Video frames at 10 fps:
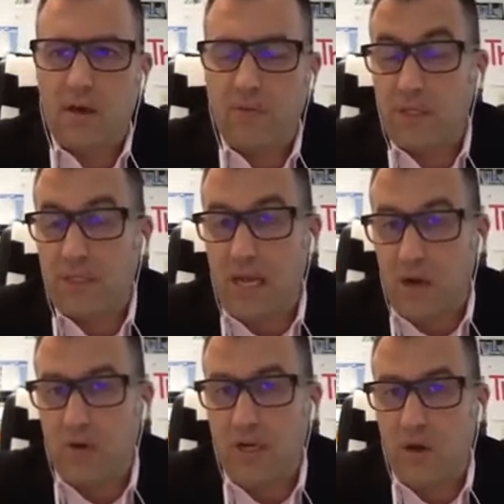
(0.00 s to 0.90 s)
the
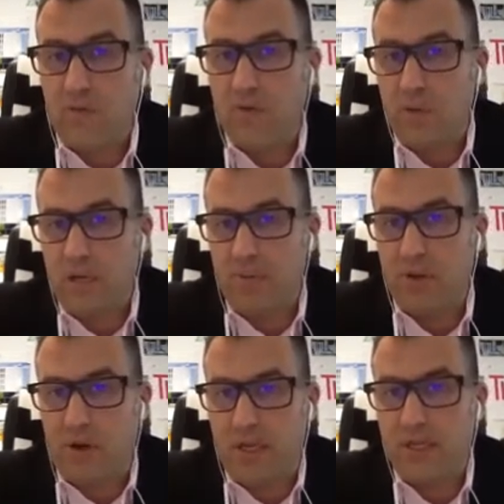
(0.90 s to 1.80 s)
salary of the people that
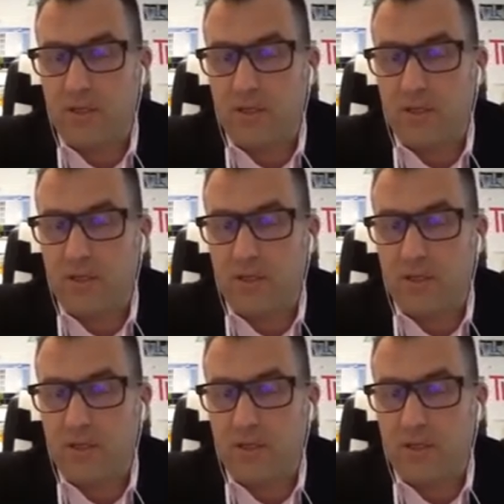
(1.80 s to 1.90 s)
are in there.